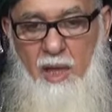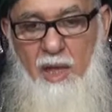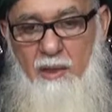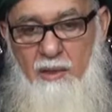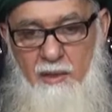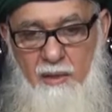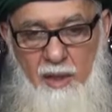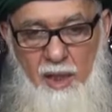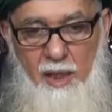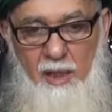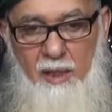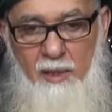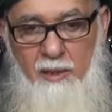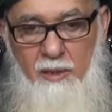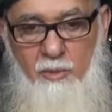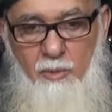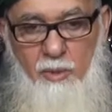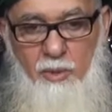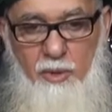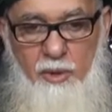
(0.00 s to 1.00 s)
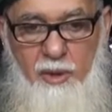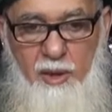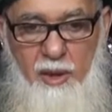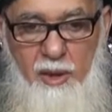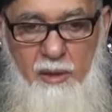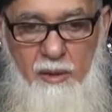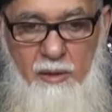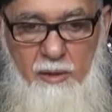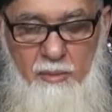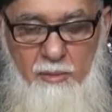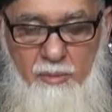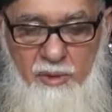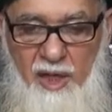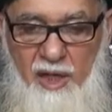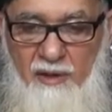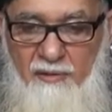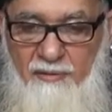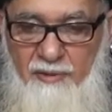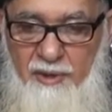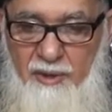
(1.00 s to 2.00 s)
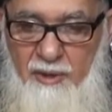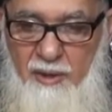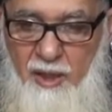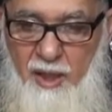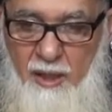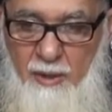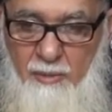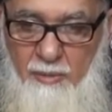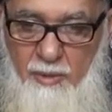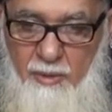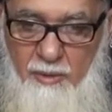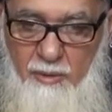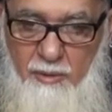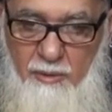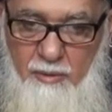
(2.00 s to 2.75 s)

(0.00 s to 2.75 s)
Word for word: Next day in the morning, breakfast time,